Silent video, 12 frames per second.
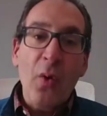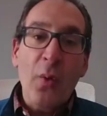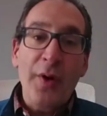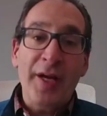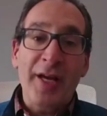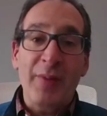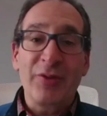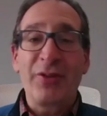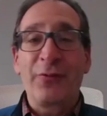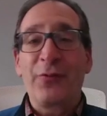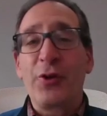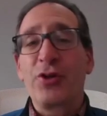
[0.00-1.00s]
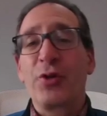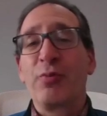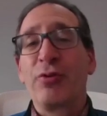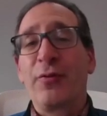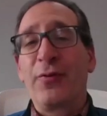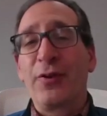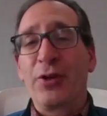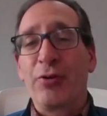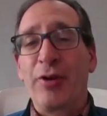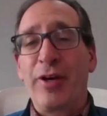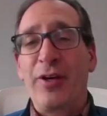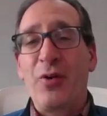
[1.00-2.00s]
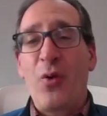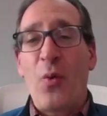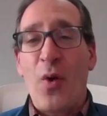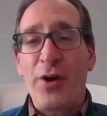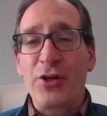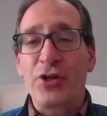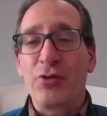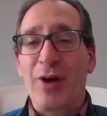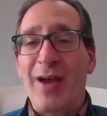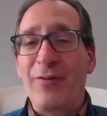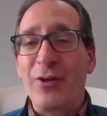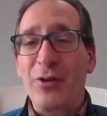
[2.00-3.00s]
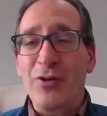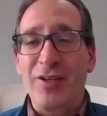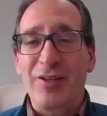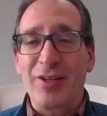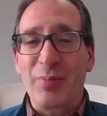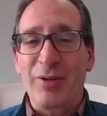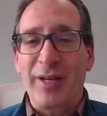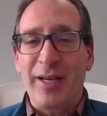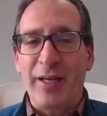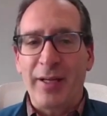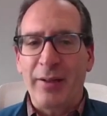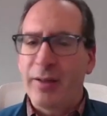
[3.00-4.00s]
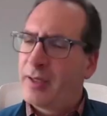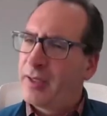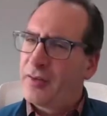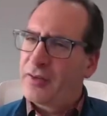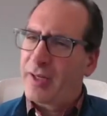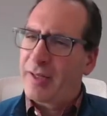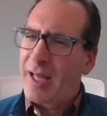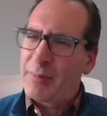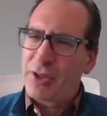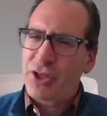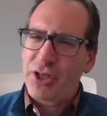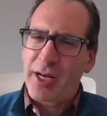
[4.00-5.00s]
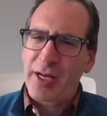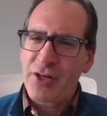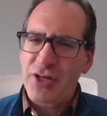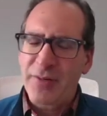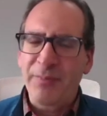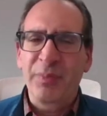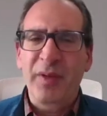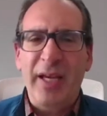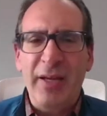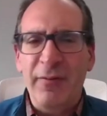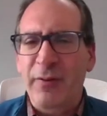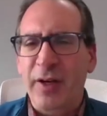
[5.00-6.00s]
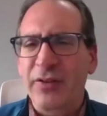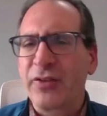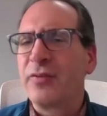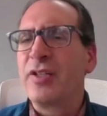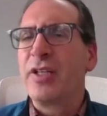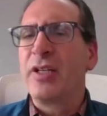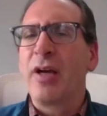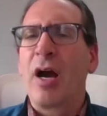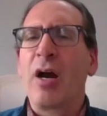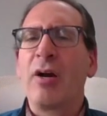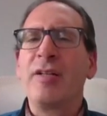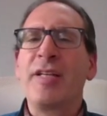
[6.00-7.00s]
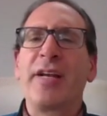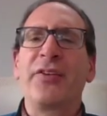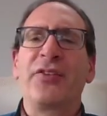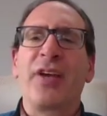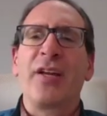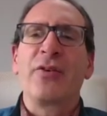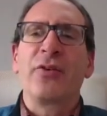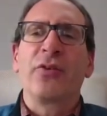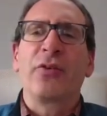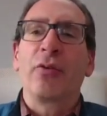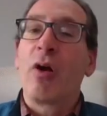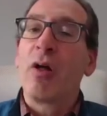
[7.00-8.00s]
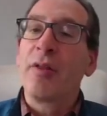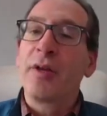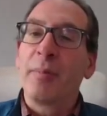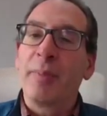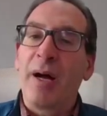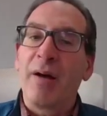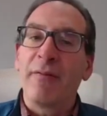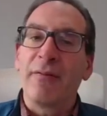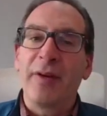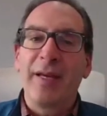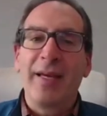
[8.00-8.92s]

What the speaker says: When it comes to future-proofing the grid, what is driving utility planning? Is it climate change, influx of DER, data centers, or all of the above?